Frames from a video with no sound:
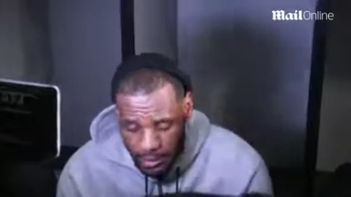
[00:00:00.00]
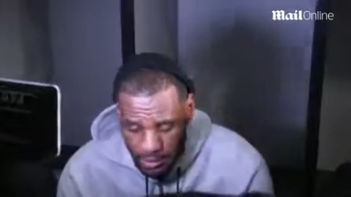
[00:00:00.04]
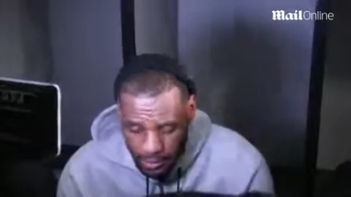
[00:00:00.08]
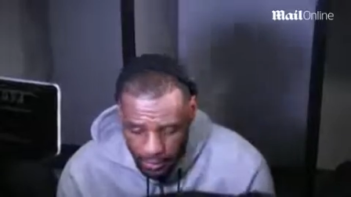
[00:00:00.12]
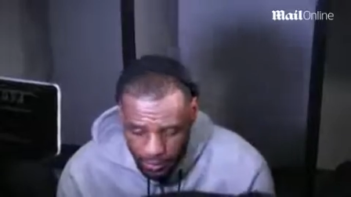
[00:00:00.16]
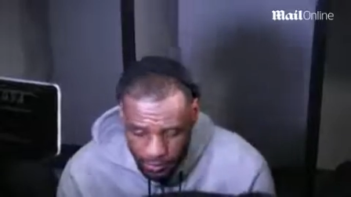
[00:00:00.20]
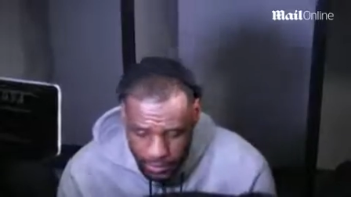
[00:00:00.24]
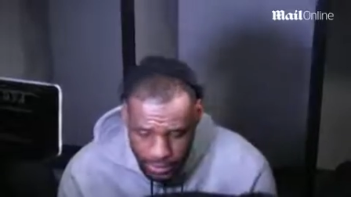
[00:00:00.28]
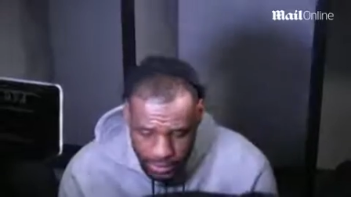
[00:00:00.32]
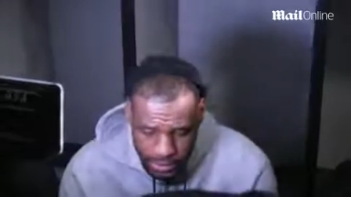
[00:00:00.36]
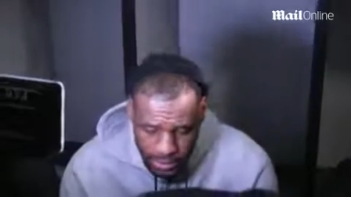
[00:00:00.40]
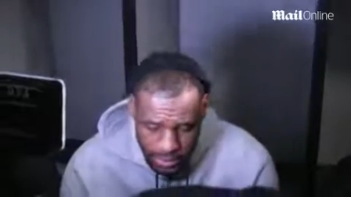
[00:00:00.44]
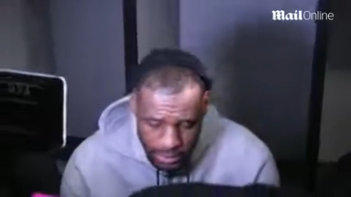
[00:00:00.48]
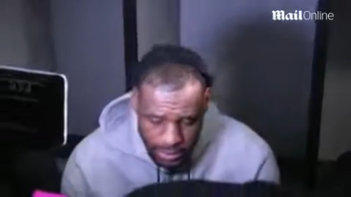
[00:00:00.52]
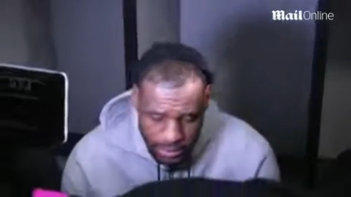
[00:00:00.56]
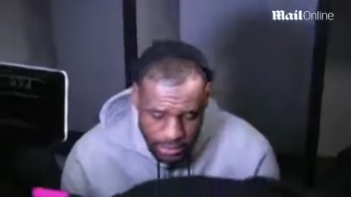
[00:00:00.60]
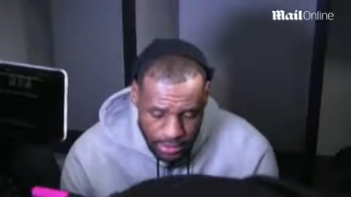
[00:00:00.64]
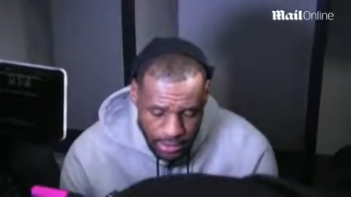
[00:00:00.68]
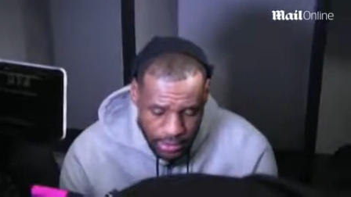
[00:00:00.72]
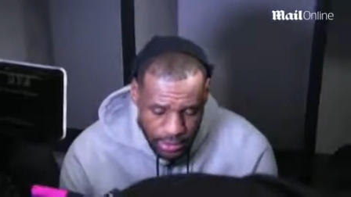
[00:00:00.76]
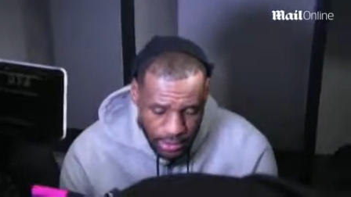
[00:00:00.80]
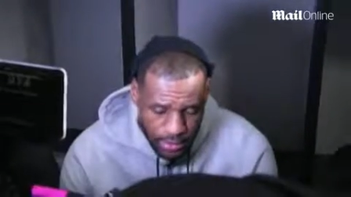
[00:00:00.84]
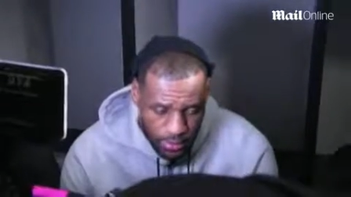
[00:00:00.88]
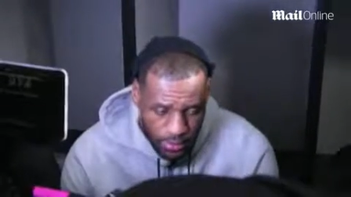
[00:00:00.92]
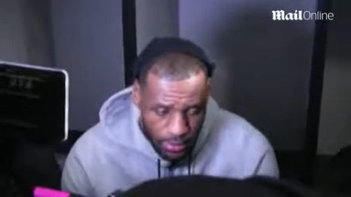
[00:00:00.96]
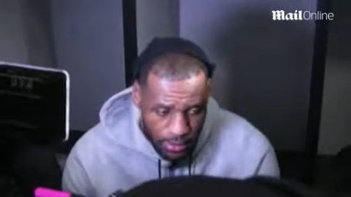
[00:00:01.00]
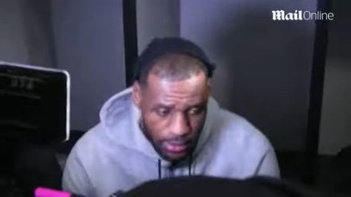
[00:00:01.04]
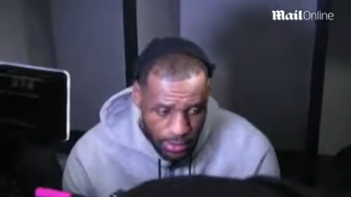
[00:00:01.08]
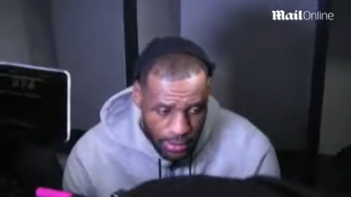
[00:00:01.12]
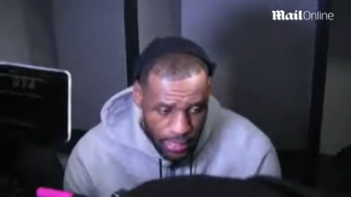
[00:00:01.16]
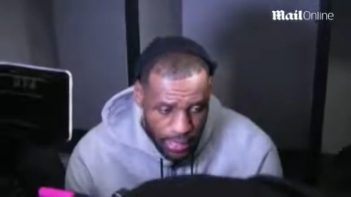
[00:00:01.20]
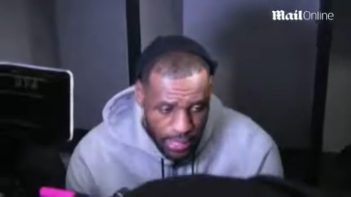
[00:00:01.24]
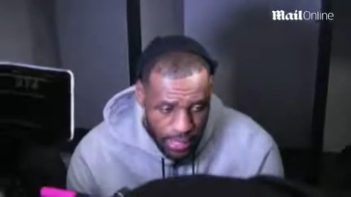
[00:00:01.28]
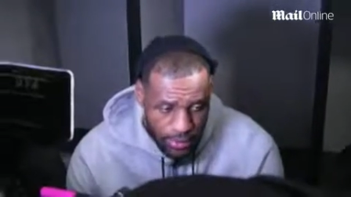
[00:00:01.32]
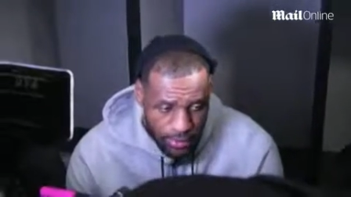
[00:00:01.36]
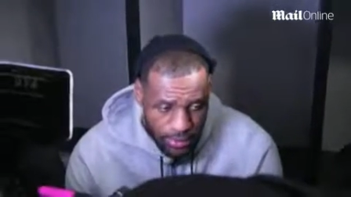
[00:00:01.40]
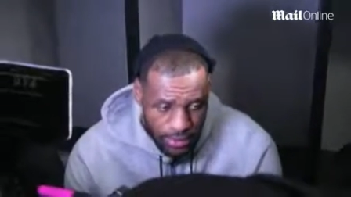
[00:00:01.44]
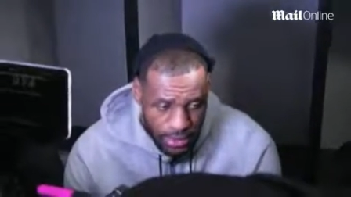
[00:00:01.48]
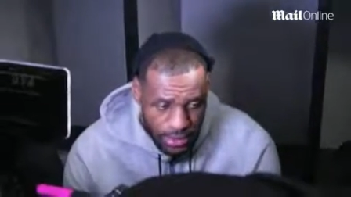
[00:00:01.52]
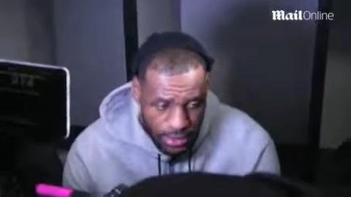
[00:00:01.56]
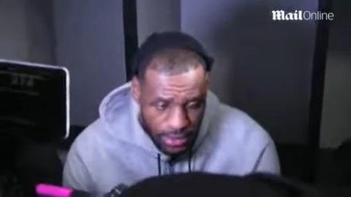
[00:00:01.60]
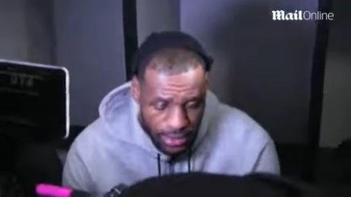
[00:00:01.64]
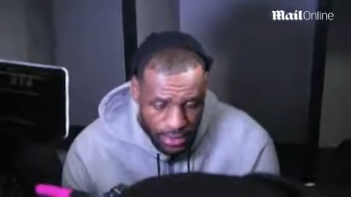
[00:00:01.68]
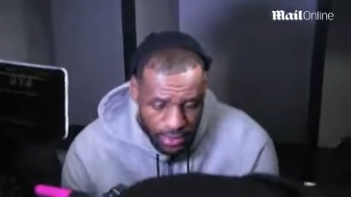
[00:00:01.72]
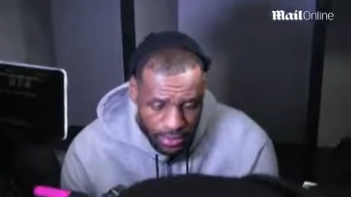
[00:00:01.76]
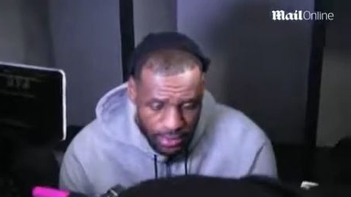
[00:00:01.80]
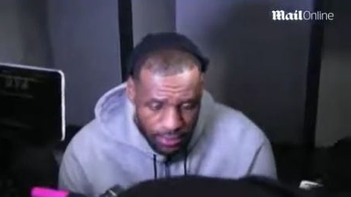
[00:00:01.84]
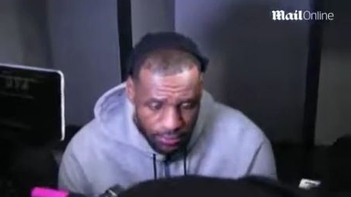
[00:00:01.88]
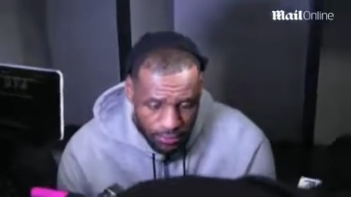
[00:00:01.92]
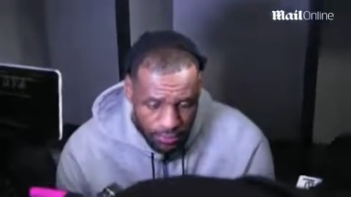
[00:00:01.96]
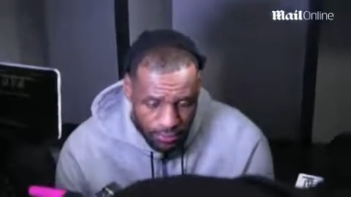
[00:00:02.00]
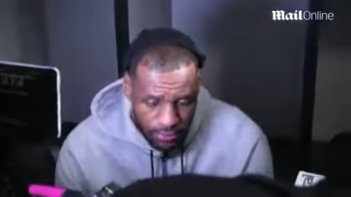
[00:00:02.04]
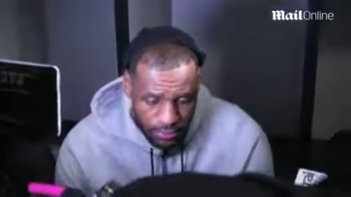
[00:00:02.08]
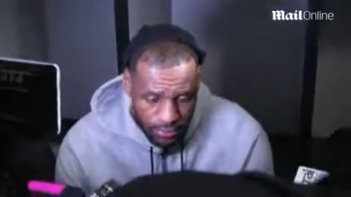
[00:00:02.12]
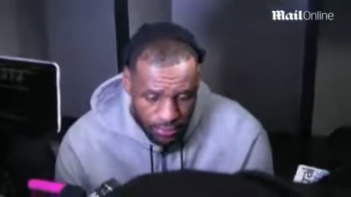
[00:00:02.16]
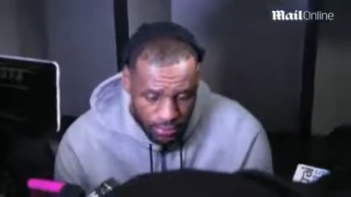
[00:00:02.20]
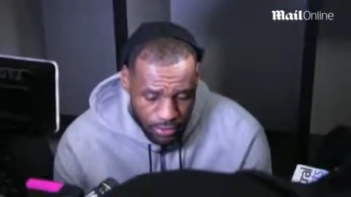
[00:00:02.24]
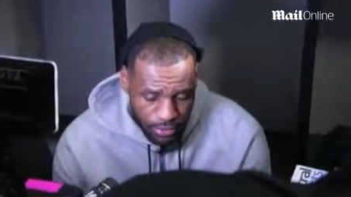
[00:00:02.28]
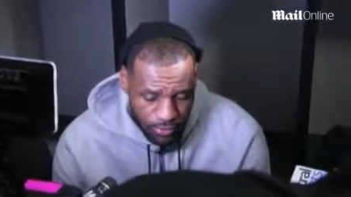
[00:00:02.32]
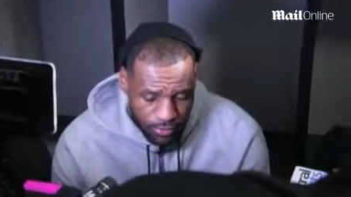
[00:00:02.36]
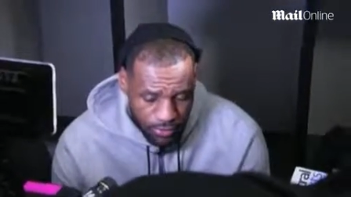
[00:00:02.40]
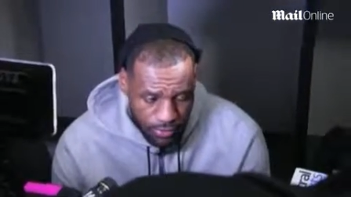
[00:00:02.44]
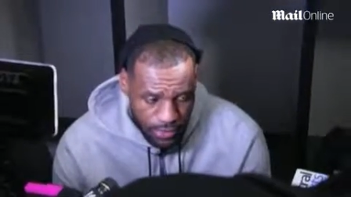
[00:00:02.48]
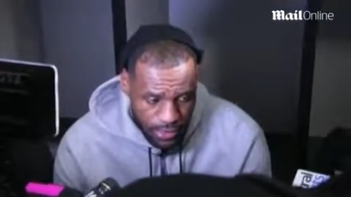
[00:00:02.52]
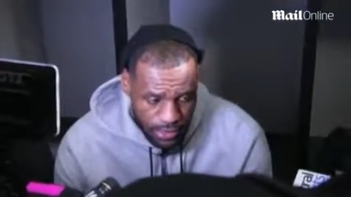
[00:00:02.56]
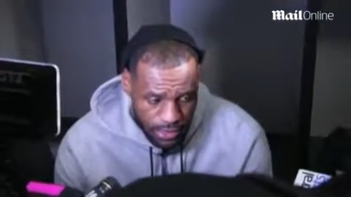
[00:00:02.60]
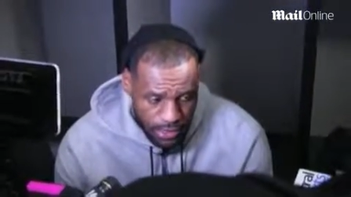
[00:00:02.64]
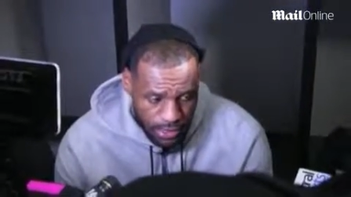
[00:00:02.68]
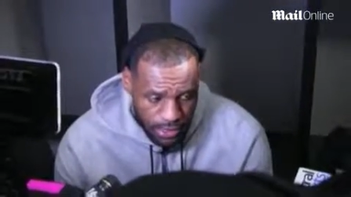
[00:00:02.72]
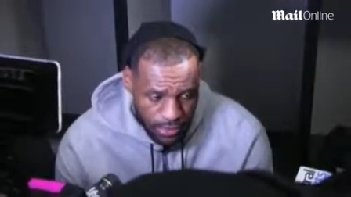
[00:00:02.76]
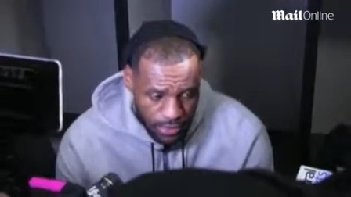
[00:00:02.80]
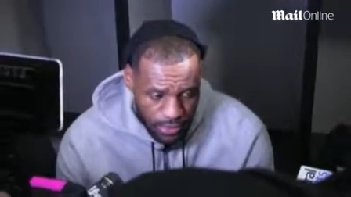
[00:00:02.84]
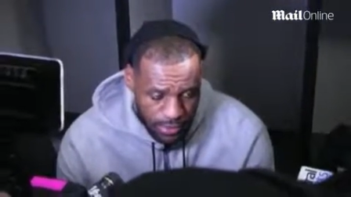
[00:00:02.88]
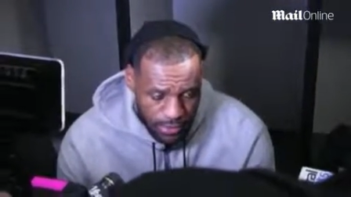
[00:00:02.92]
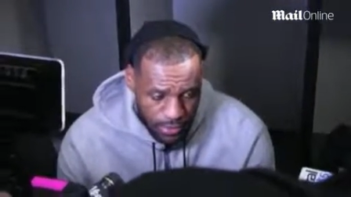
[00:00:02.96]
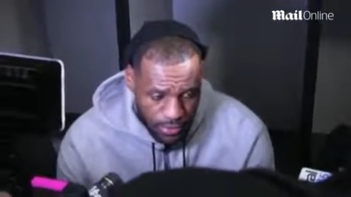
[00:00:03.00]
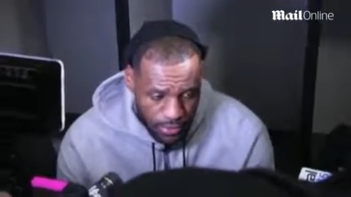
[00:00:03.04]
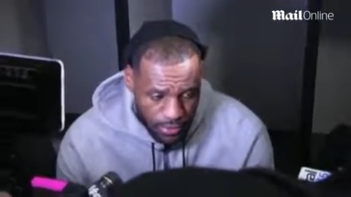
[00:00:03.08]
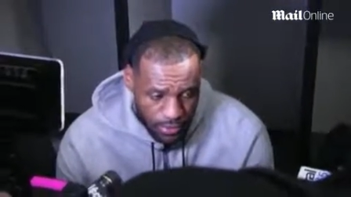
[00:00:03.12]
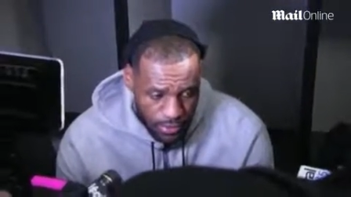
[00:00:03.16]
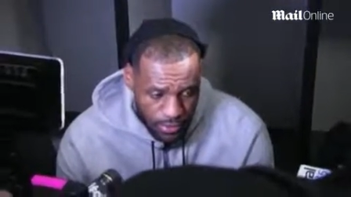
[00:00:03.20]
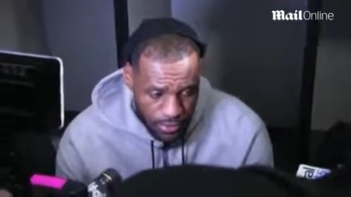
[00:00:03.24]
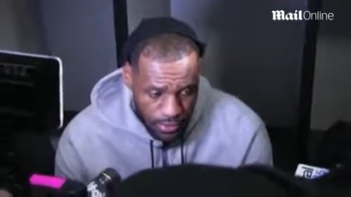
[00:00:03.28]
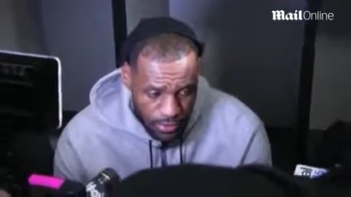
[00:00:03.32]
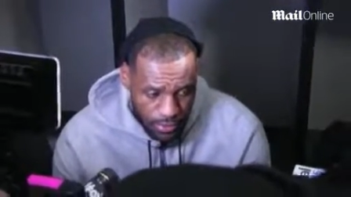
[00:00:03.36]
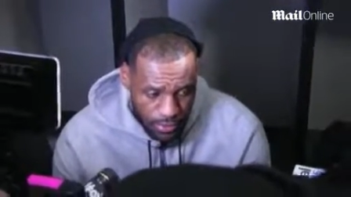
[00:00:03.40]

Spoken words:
you know, we just got to continue to work the habits, the things that we built over the season.